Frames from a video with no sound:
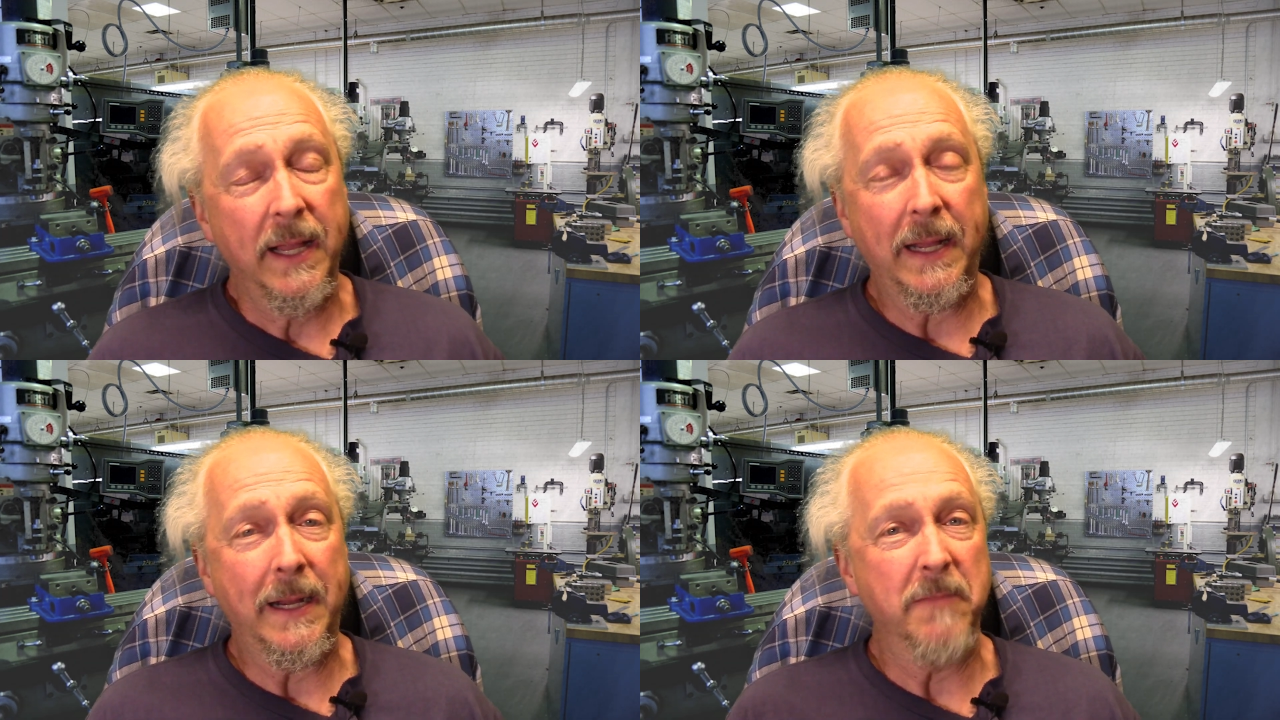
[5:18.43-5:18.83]

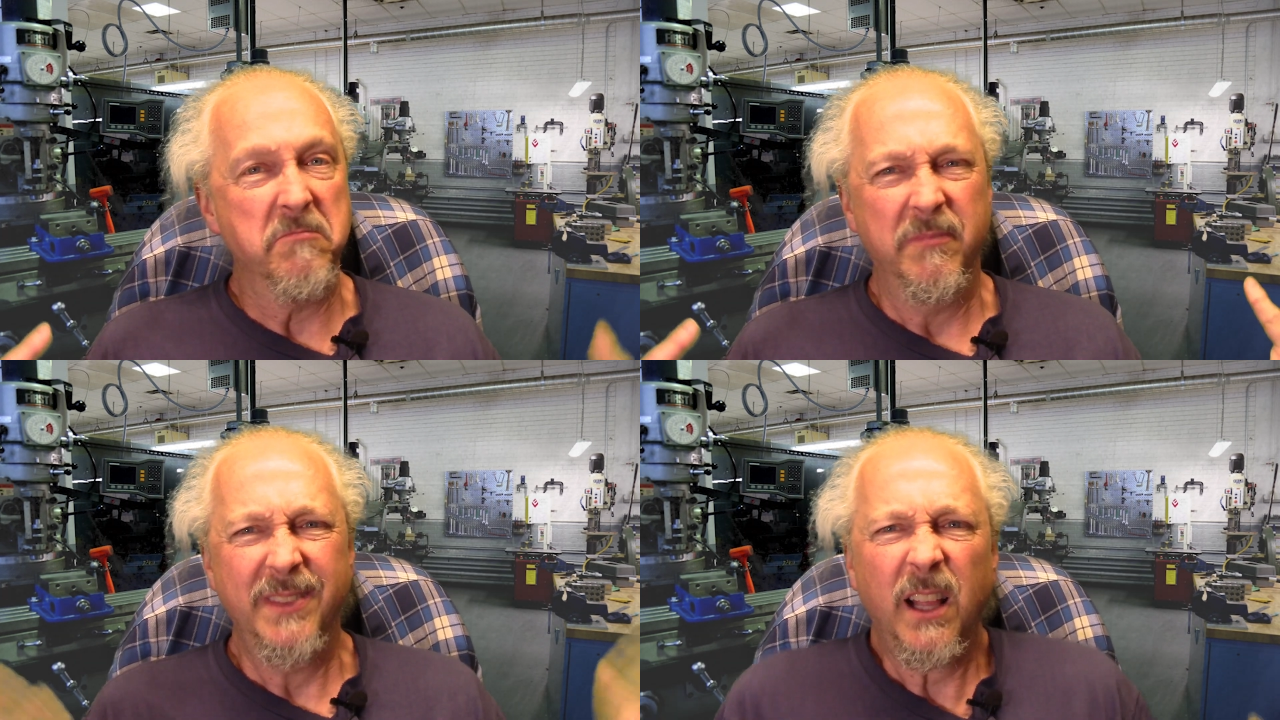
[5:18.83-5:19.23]

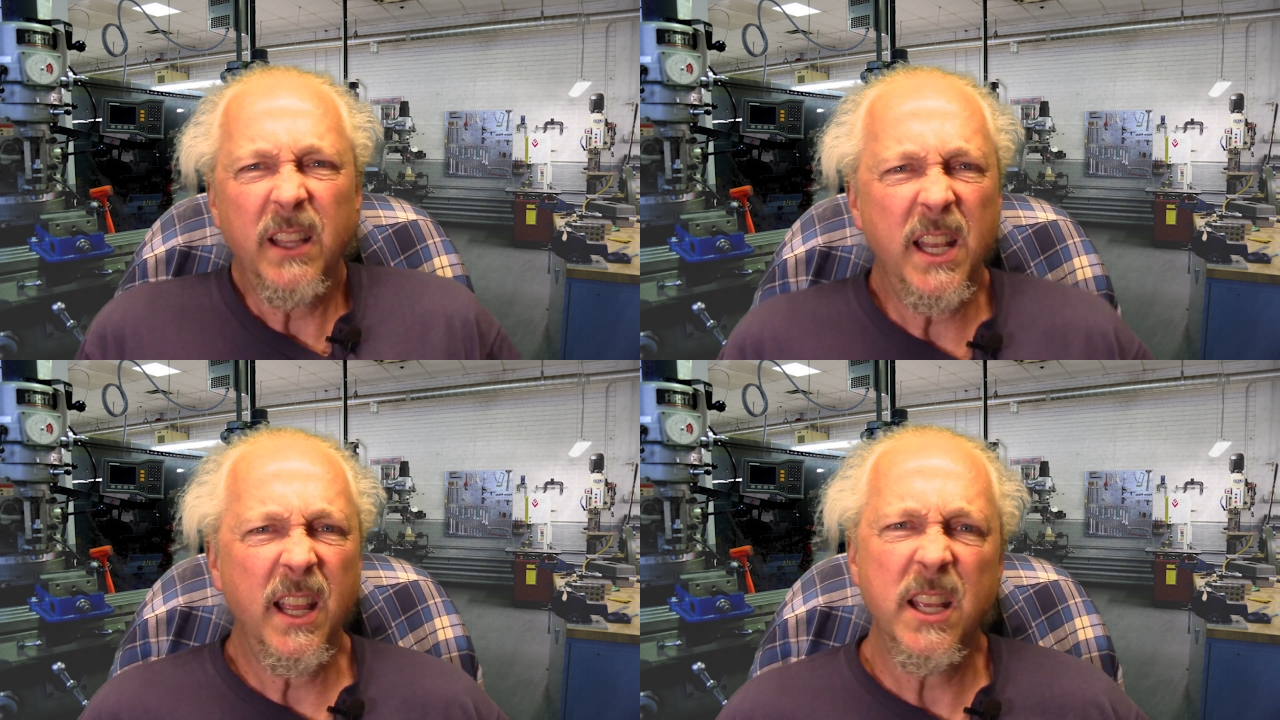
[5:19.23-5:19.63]
Um, the
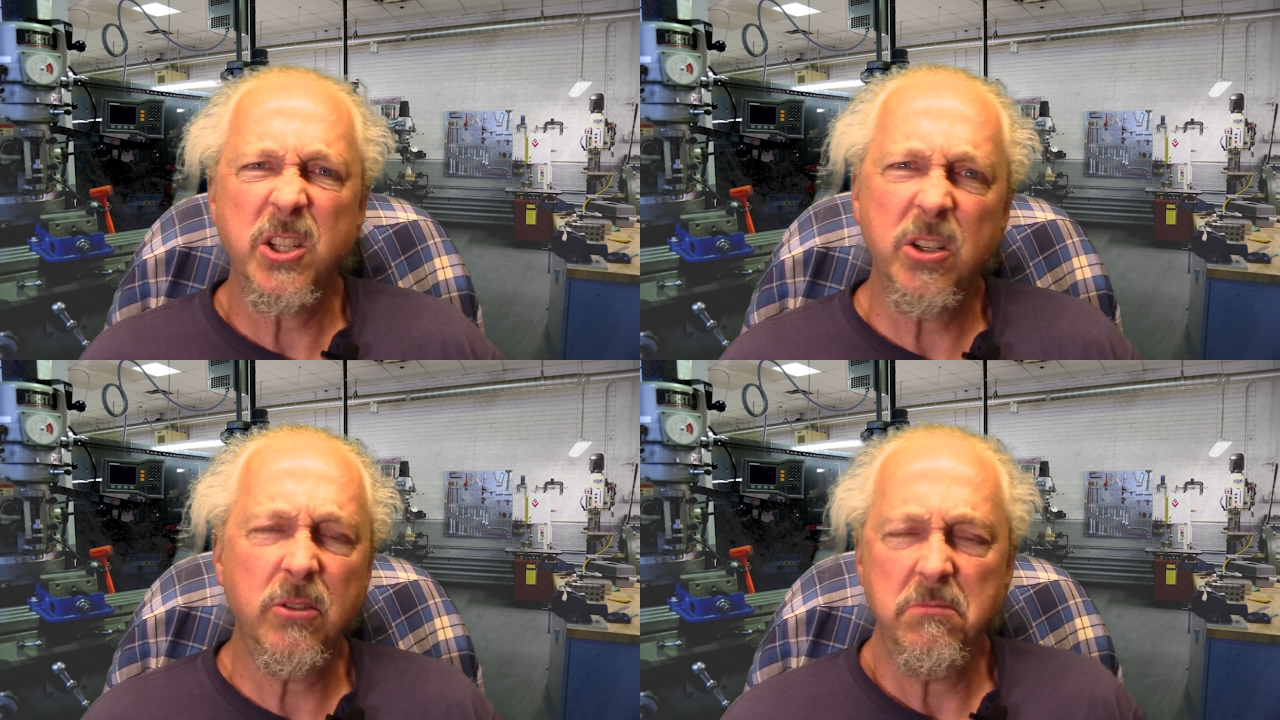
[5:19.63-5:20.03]
cleaning
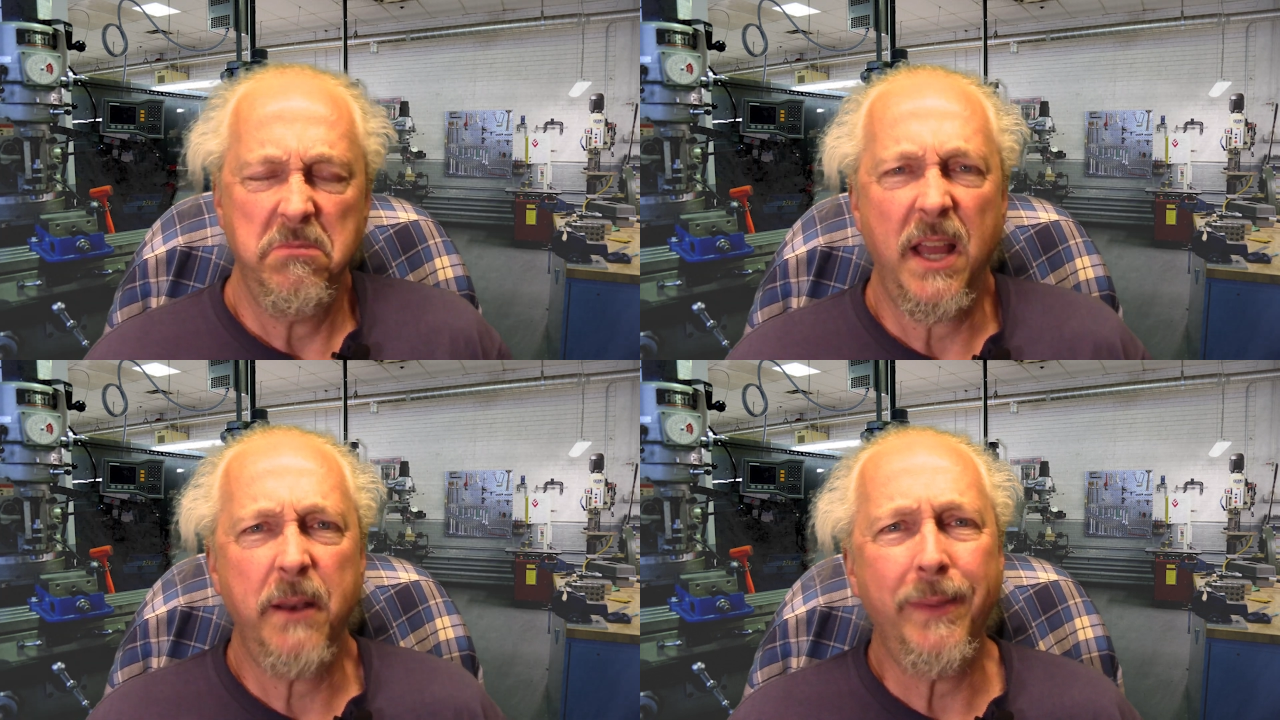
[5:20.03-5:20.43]
issue,
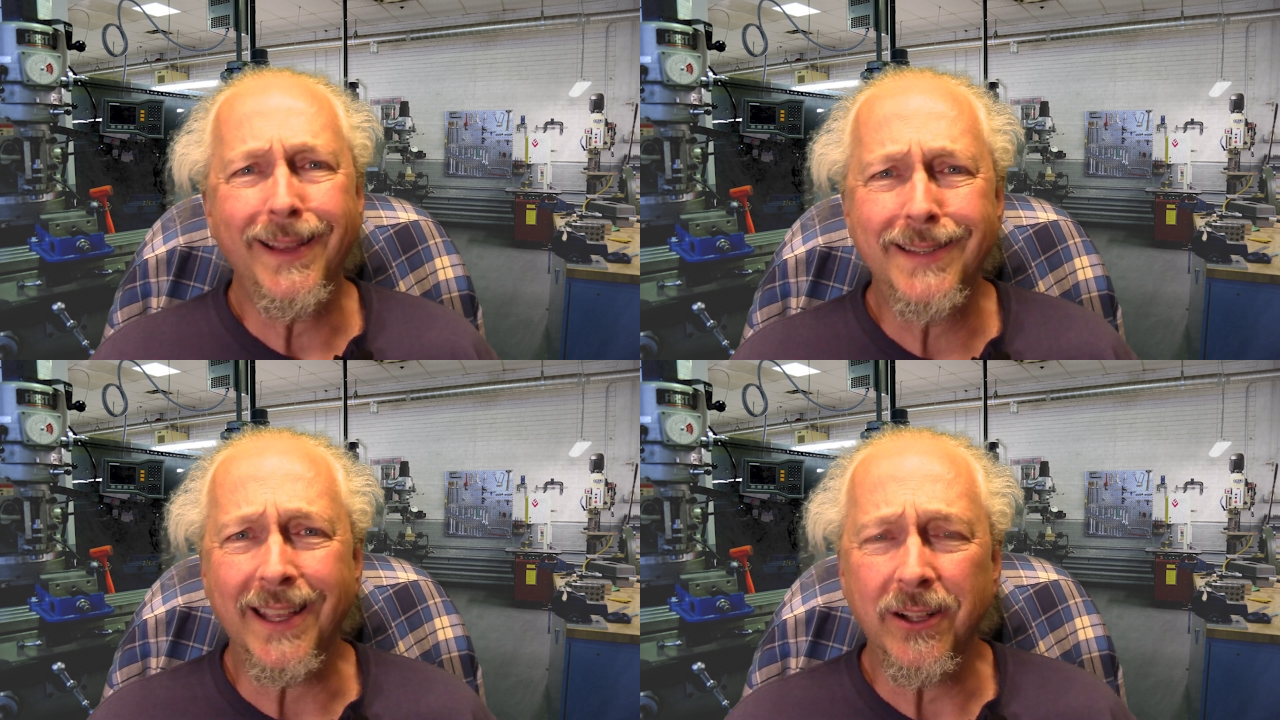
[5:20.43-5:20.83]
not a
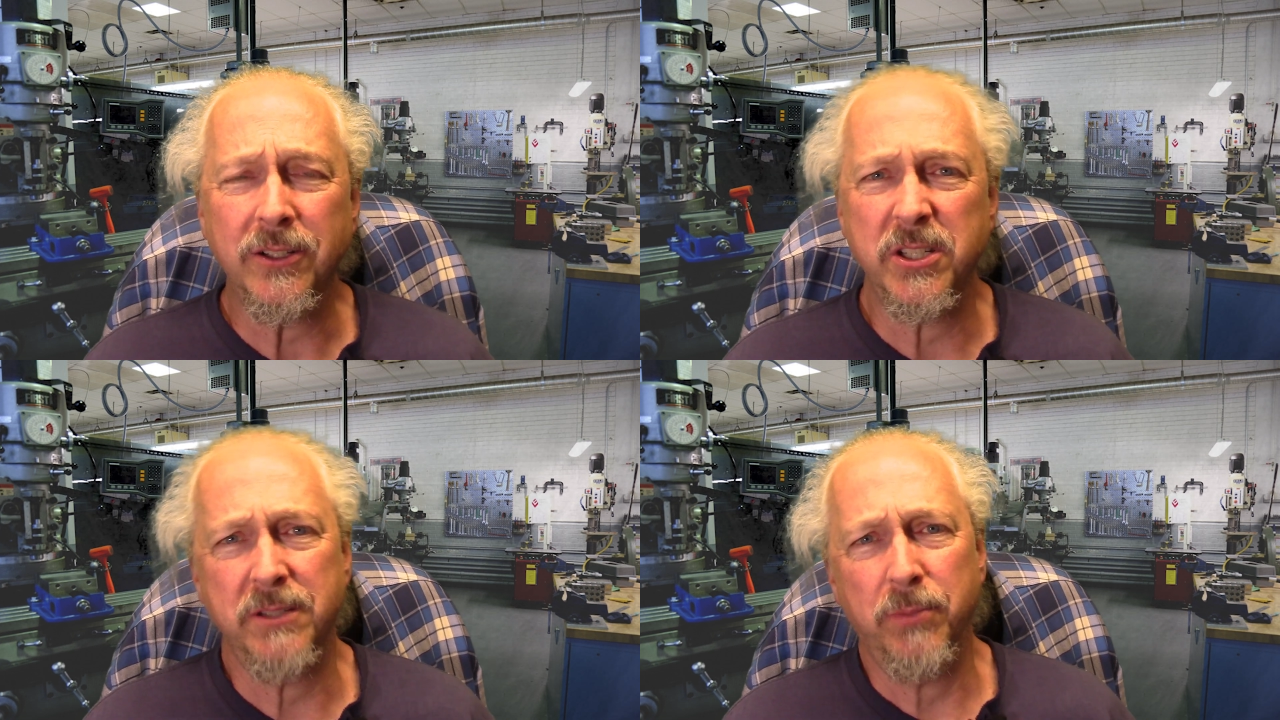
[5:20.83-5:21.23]
big
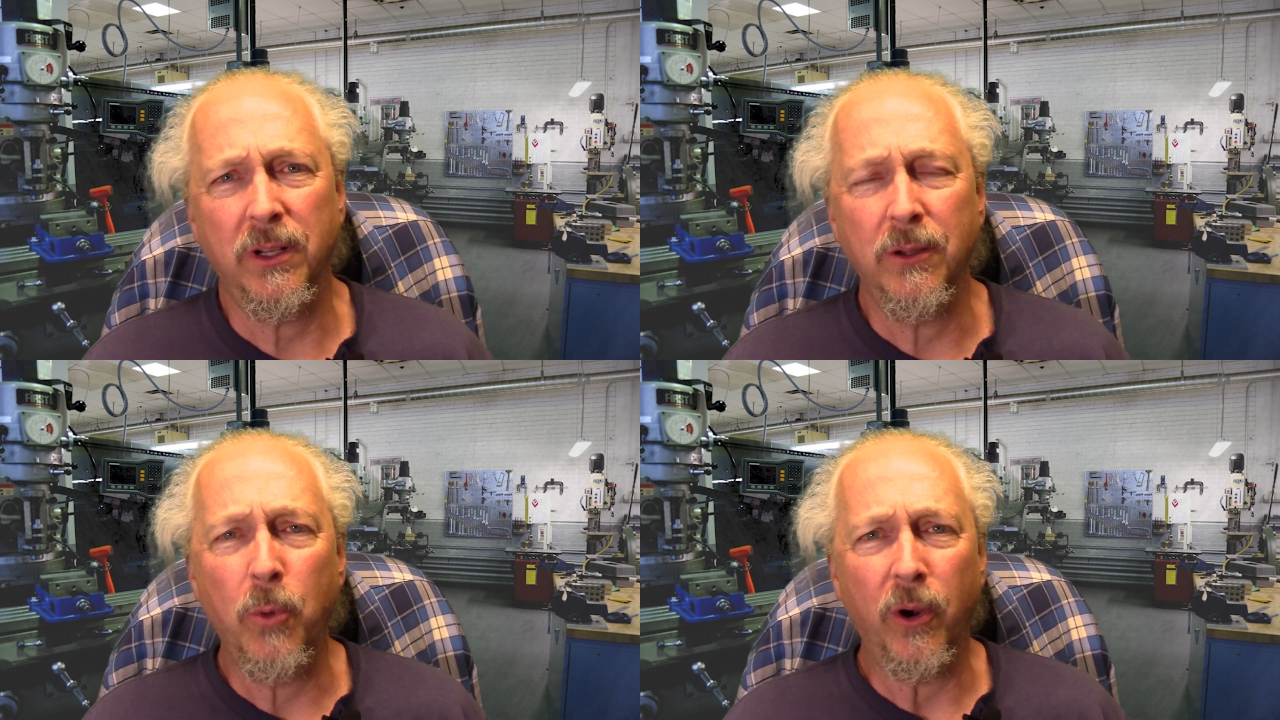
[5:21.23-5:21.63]
deal, just put
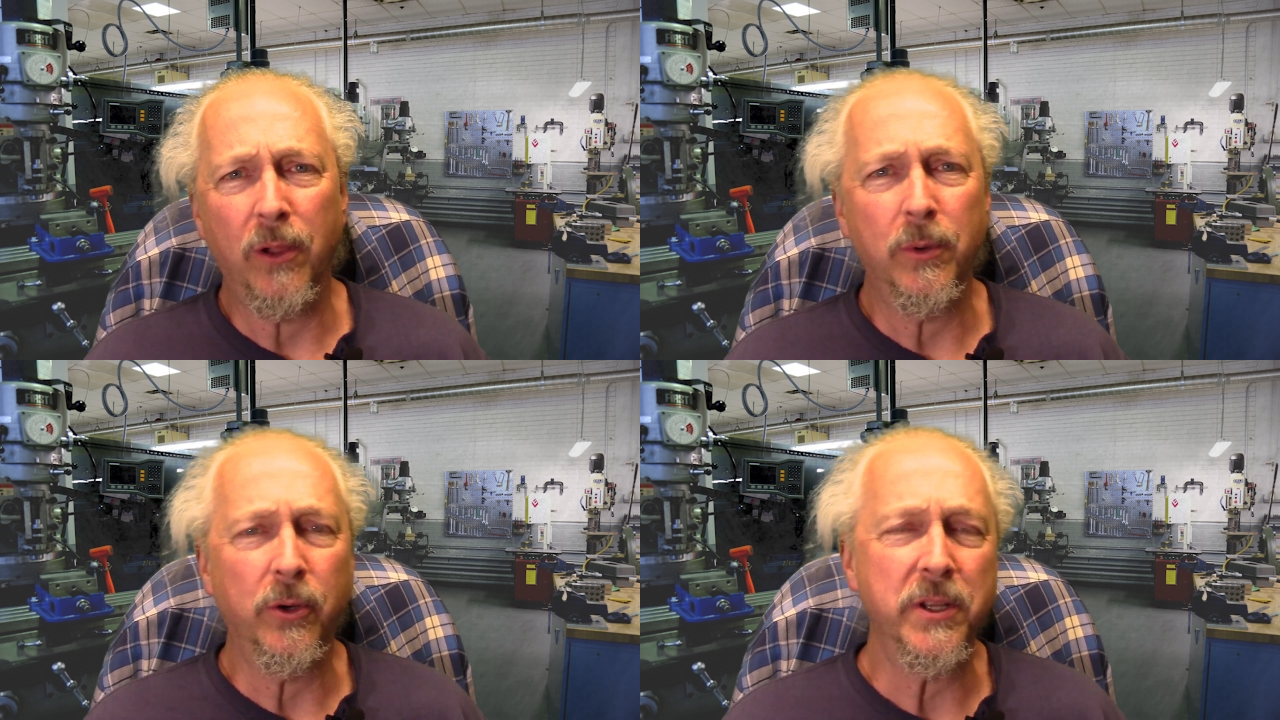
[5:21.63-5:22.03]
a little more
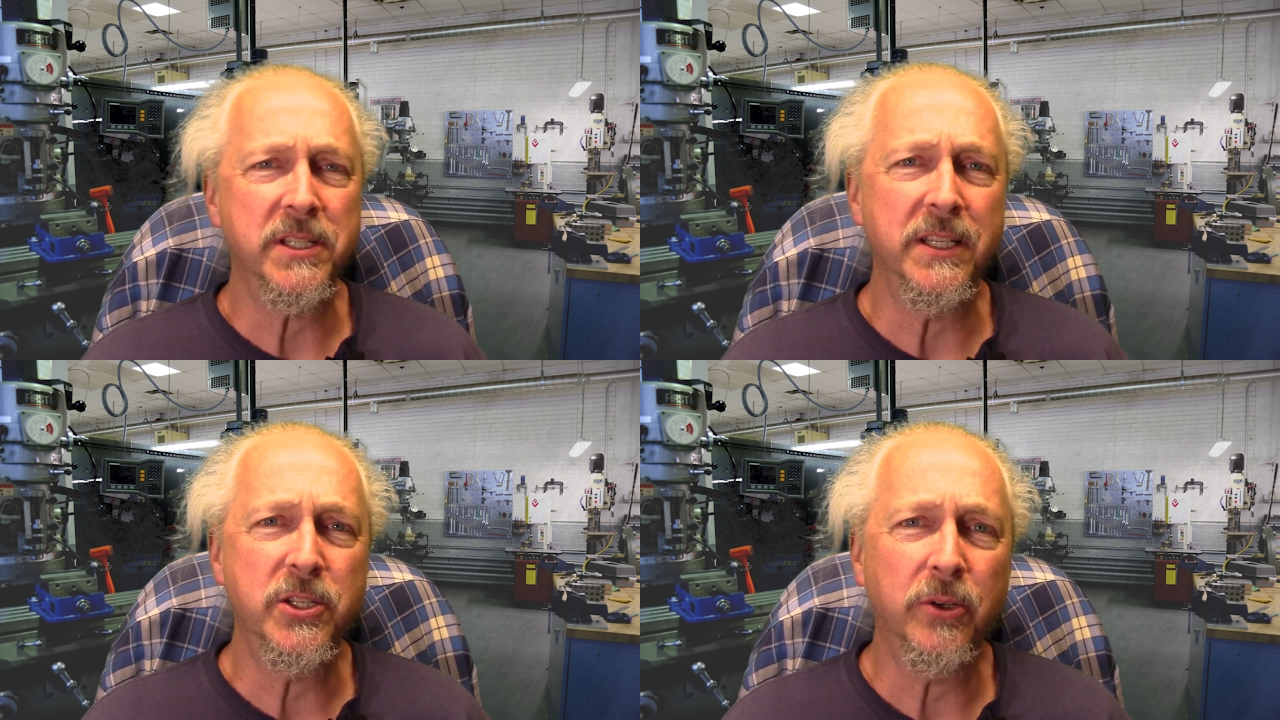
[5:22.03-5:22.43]
elbow
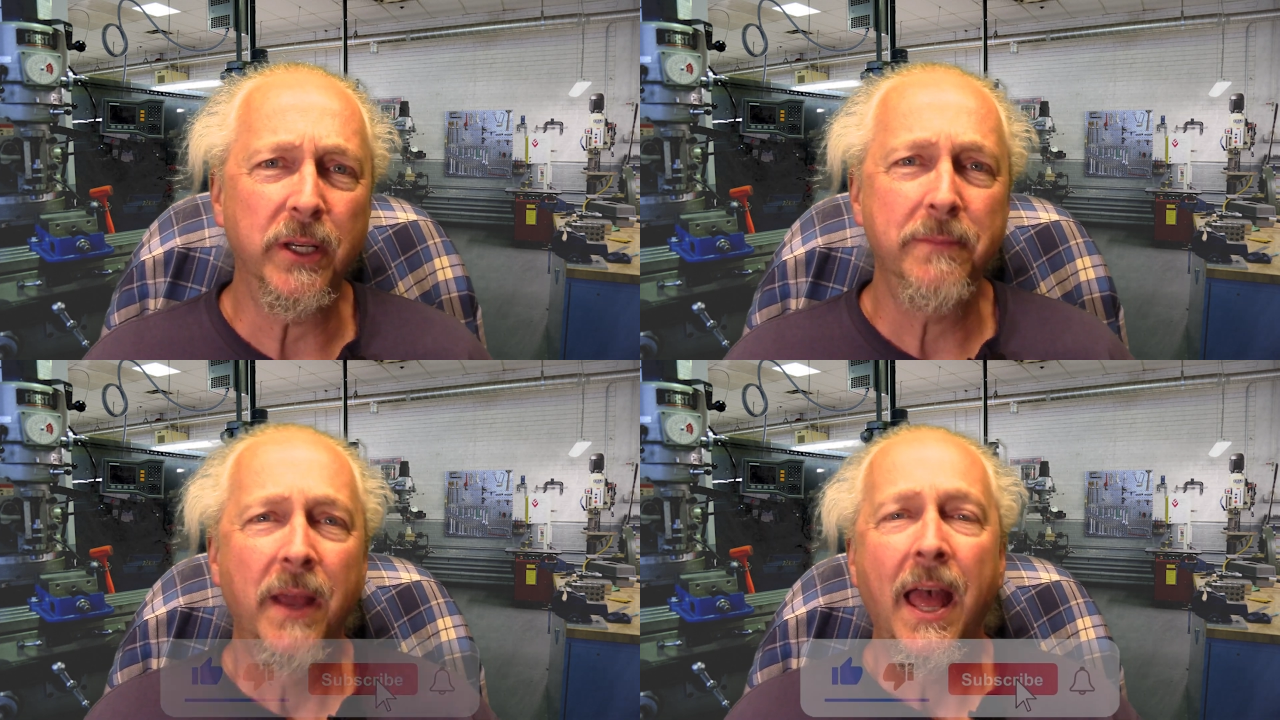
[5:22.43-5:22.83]
grease into it.